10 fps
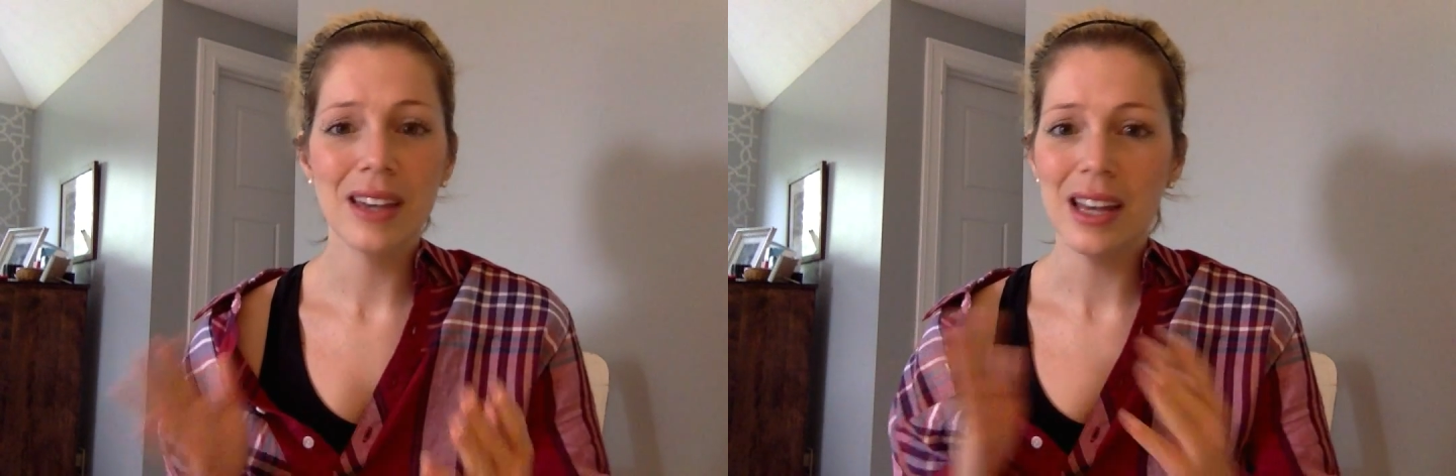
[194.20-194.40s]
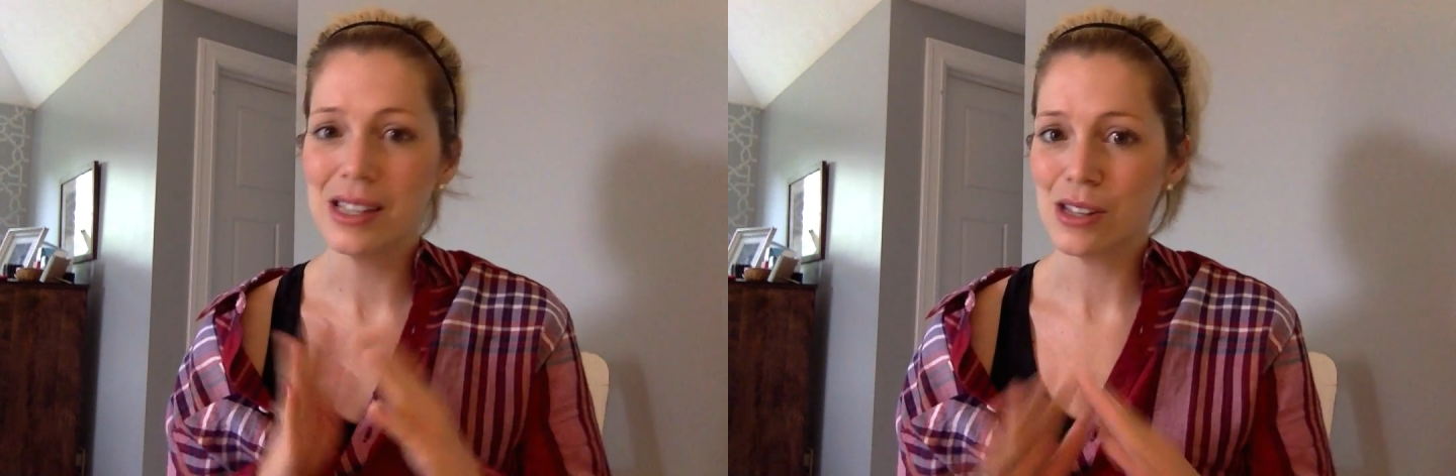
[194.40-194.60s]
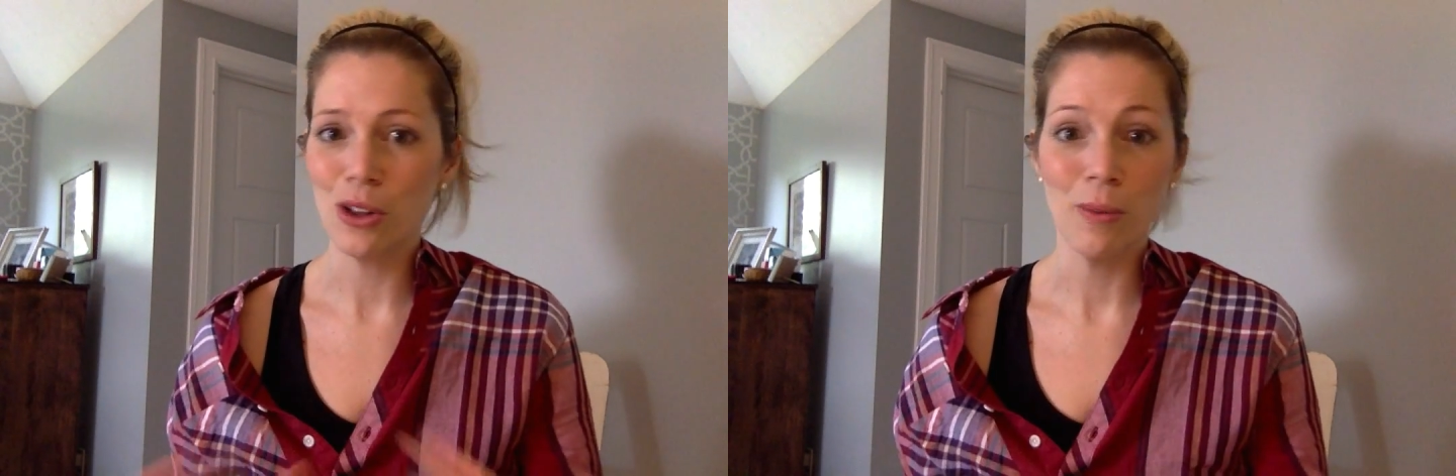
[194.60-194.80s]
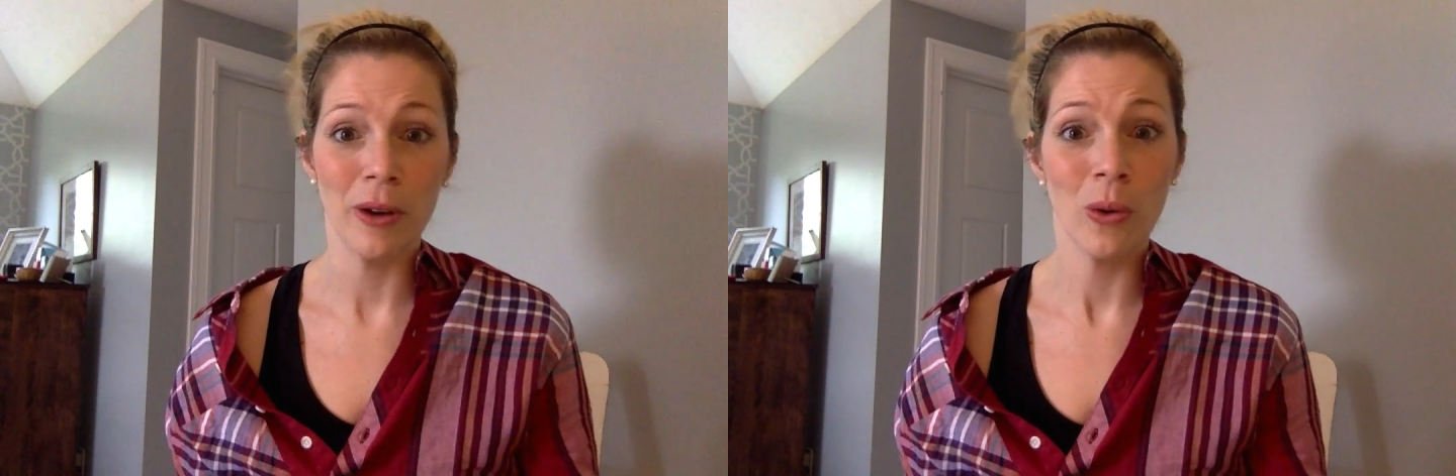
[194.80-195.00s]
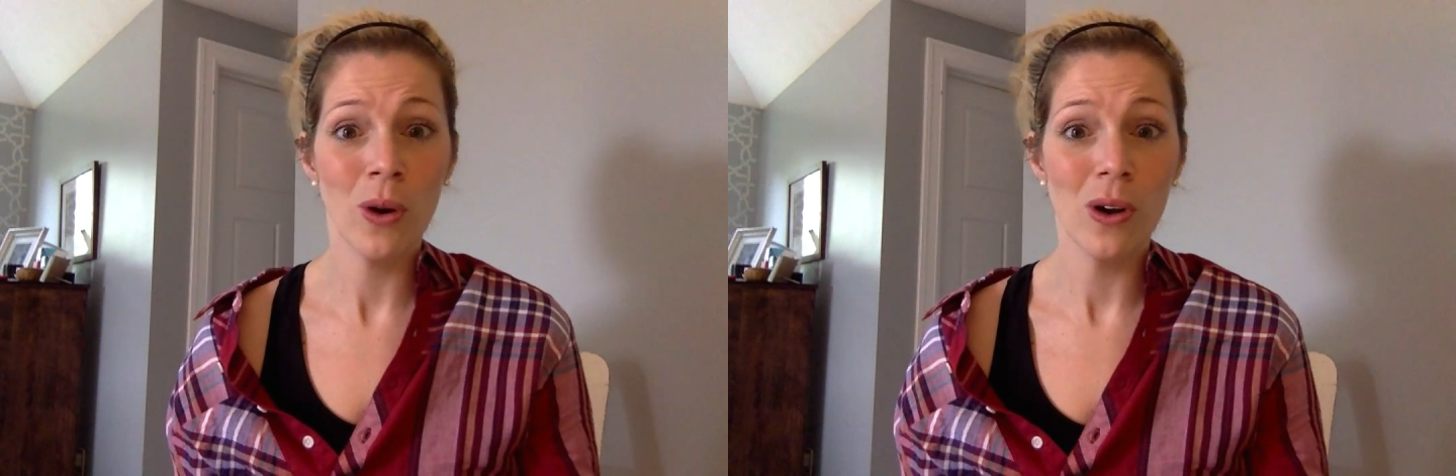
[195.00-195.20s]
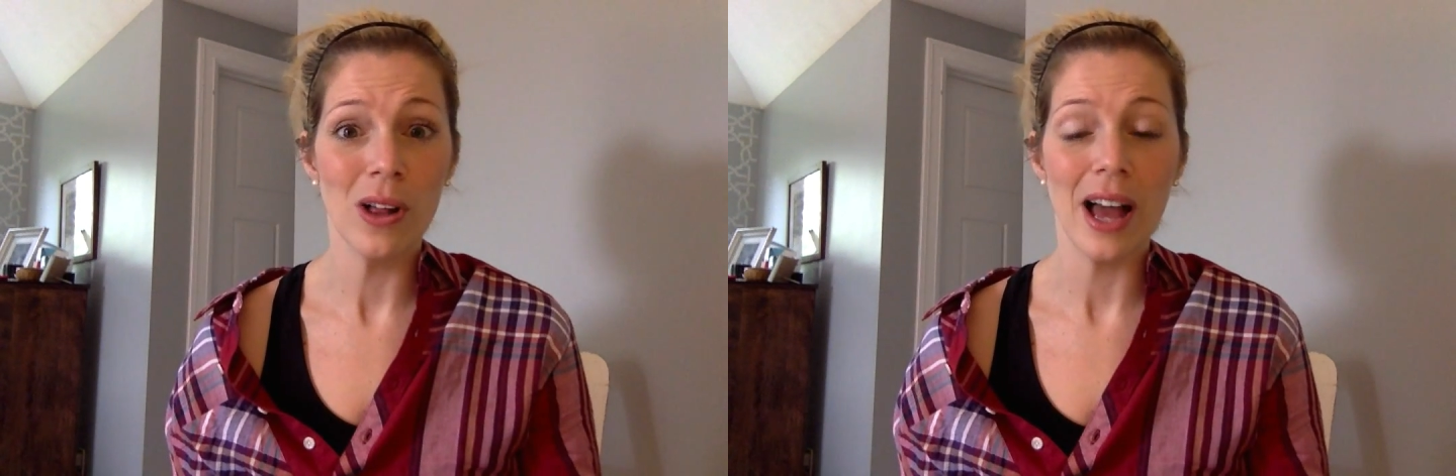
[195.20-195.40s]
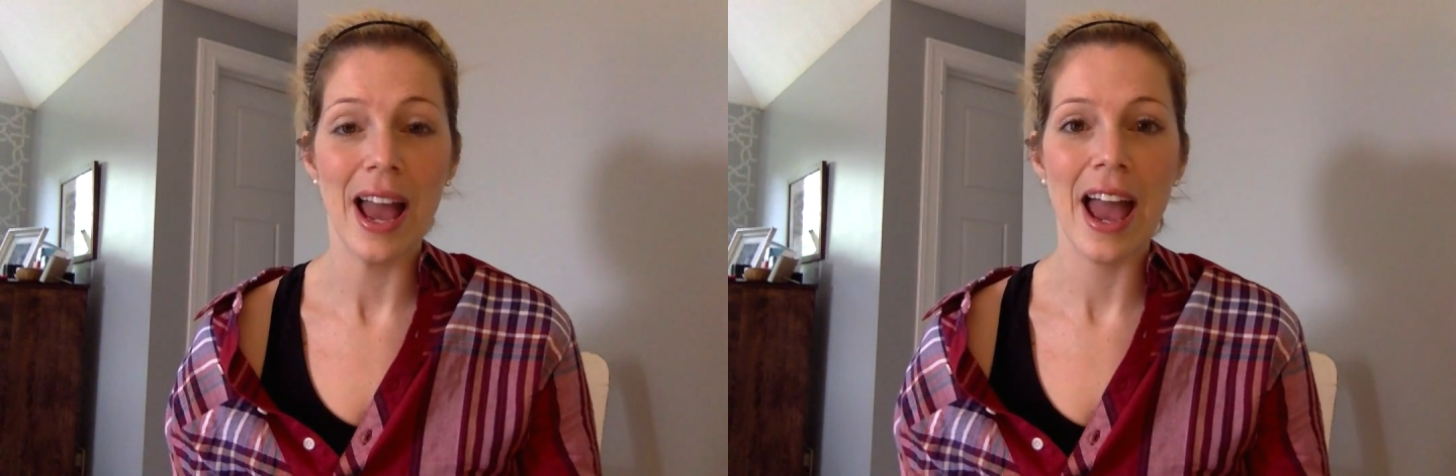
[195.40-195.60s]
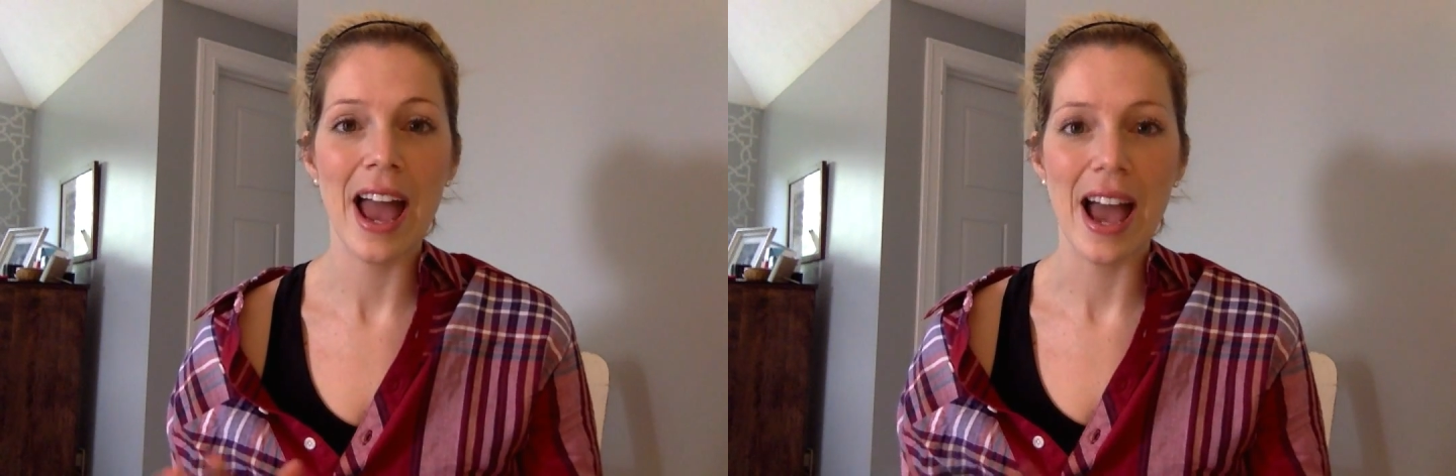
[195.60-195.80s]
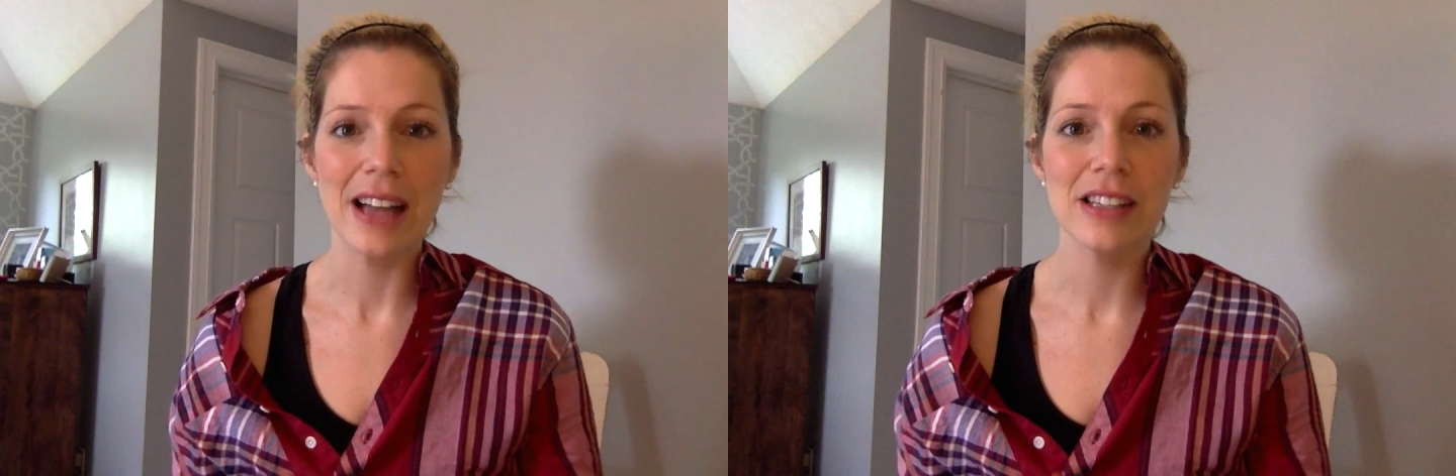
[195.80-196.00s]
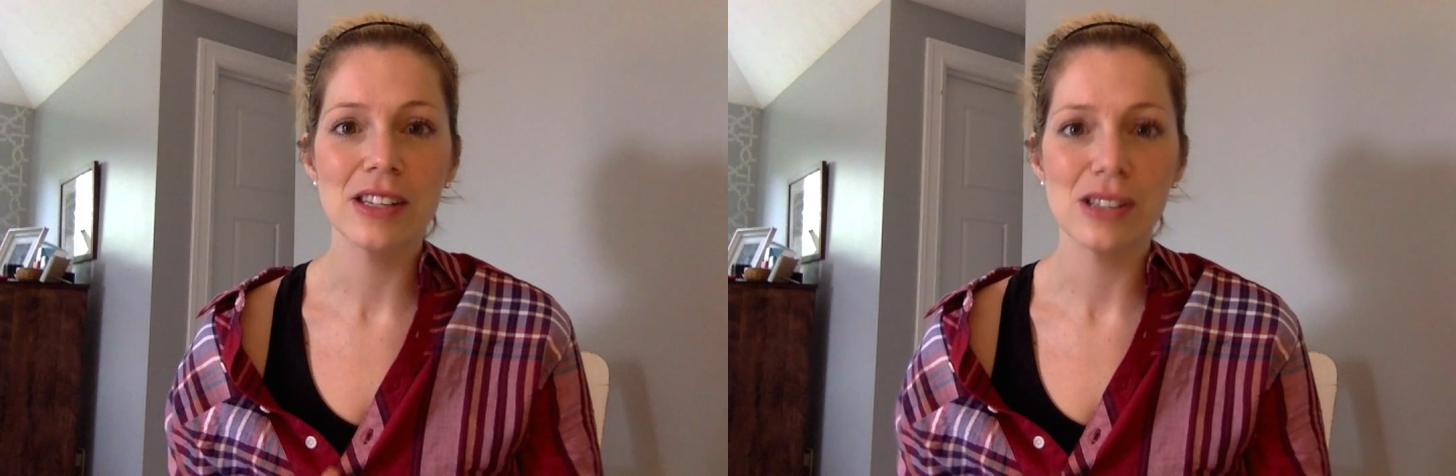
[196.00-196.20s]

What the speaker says: and slow my roll. I had to